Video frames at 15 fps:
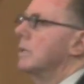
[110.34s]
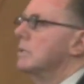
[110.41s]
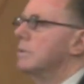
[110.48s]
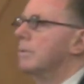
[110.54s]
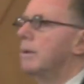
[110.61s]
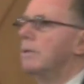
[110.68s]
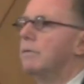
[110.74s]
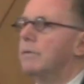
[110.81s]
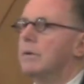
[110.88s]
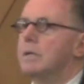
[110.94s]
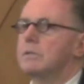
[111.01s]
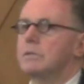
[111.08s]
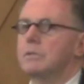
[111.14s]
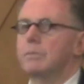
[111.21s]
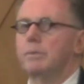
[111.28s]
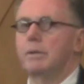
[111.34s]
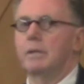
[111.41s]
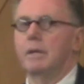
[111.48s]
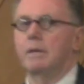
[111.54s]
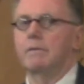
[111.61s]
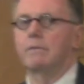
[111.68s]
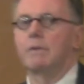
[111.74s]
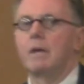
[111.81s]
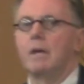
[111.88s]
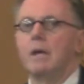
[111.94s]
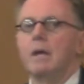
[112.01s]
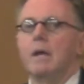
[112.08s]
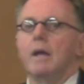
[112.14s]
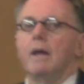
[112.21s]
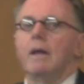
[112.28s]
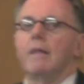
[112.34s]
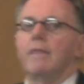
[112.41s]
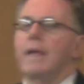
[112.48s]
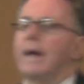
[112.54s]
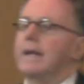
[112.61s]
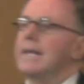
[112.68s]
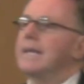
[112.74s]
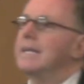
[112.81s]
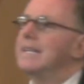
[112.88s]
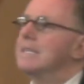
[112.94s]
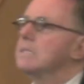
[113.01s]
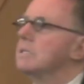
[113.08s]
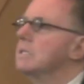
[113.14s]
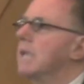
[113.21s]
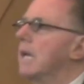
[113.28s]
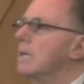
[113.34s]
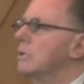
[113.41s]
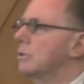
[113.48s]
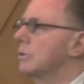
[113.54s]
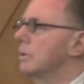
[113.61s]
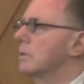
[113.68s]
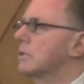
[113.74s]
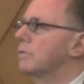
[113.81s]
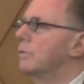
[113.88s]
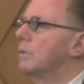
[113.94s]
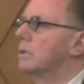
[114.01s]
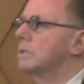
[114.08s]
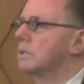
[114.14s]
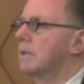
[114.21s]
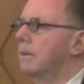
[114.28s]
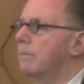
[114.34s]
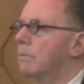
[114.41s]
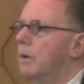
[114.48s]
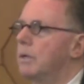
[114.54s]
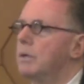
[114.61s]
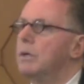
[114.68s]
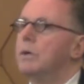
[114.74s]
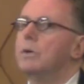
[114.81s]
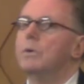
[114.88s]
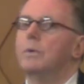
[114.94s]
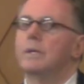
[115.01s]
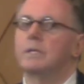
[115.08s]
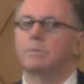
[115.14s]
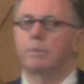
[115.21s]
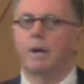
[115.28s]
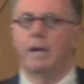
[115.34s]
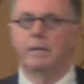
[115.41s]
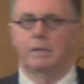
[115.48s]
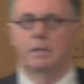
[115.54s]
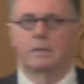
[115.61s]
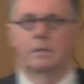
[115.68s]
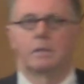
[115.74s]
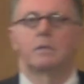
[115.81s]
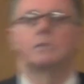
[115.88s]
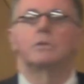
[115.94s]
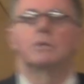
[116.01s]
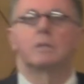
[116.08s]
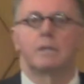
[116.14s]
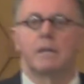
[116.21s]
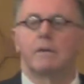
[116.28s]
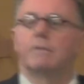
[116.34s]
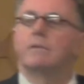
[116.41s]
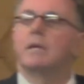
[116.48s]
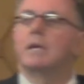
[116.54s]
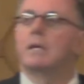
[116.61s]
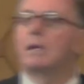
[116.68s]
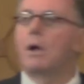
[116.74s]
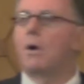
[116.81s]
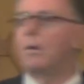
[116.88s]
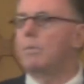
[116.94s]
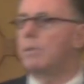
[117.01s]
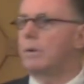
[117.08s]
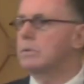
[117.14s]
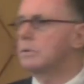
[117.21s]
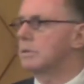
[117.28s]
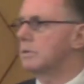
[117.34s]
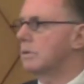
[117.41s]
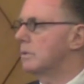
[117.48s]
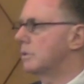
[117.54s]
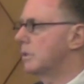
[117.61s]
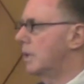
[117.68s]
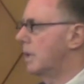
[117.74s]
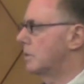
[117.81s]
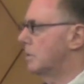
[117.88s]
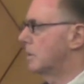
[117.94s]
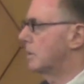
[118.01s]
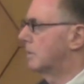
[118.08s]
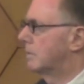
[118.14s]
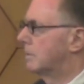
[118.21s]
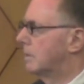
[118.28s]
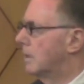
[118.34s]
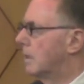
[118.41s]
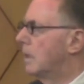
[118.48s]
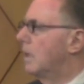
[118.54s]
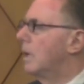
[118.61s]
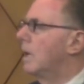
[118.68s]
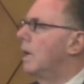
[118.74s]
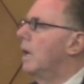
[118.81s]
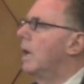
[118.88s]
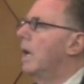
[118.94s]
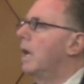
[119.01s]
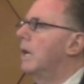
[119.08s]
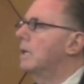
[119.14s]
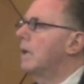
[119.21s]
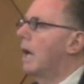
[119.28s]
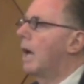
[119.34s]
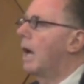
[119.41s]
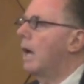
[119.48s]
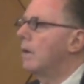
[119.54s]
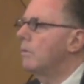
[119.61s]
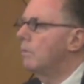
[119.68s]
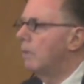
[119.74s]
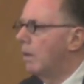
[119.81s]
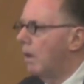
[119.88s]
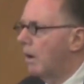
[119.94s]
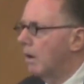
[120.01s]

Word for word: reasonable for us to believe that it is dangerous for someone who is pregnant to live in a homeowners association? And I will